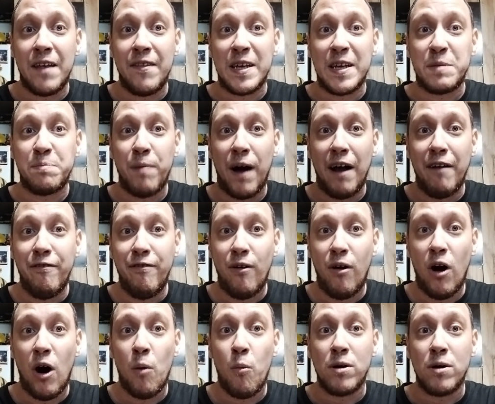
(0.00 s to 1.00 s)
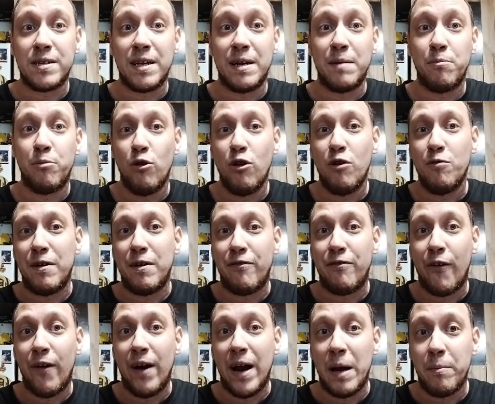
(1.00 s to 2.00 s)
and this by far was an improvement
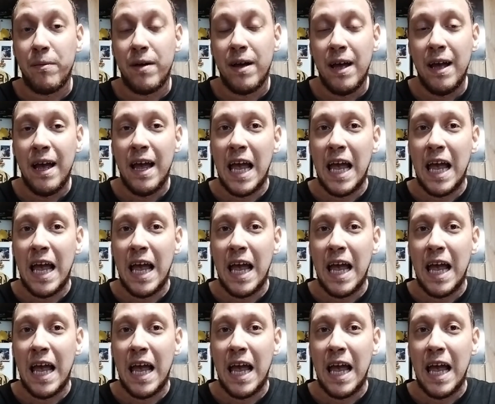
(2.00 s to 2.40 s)
for him,